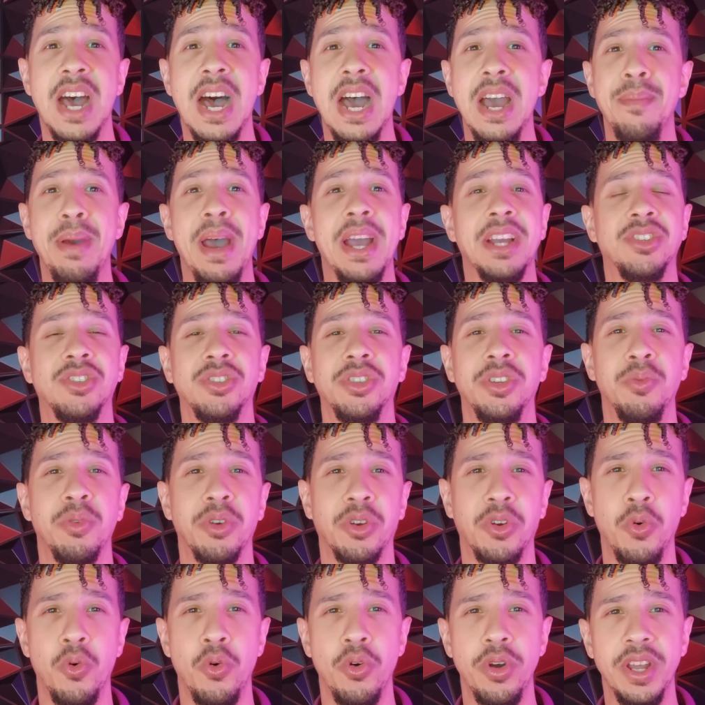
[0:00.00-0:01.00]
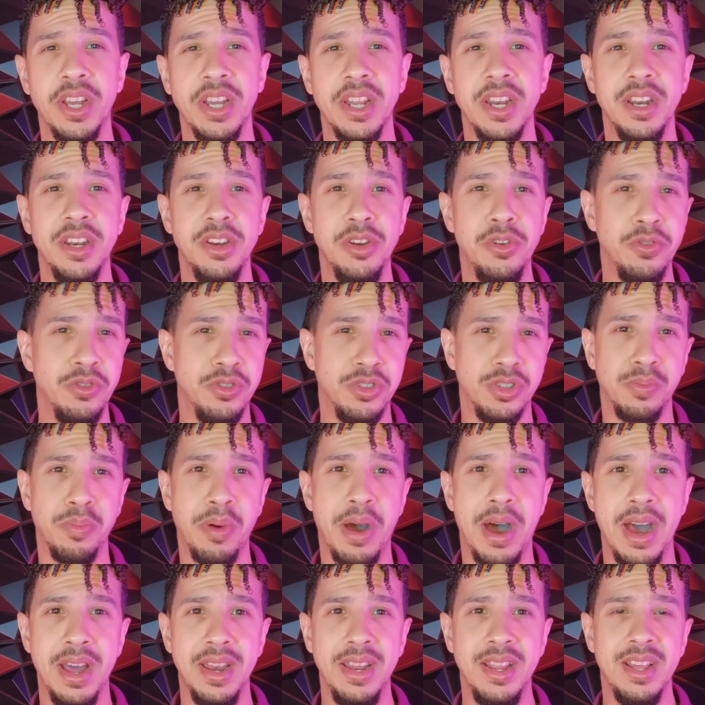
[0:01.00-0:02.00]
I'm actually recording in a new
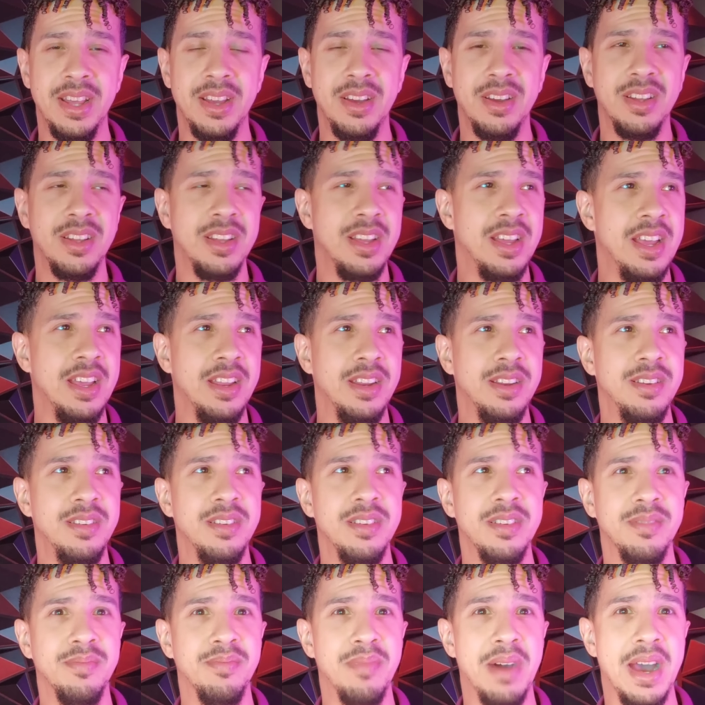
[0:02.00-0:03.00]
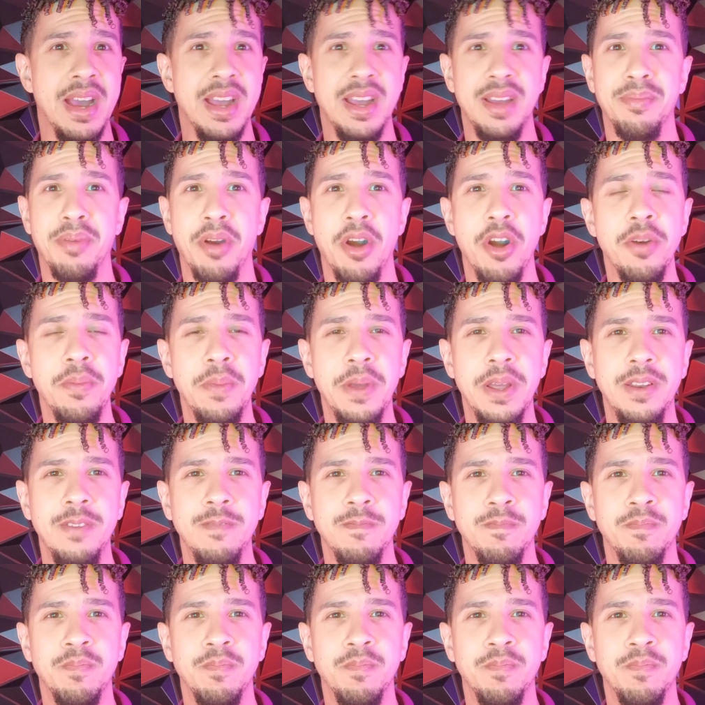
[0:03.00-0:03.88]
spot in my apartment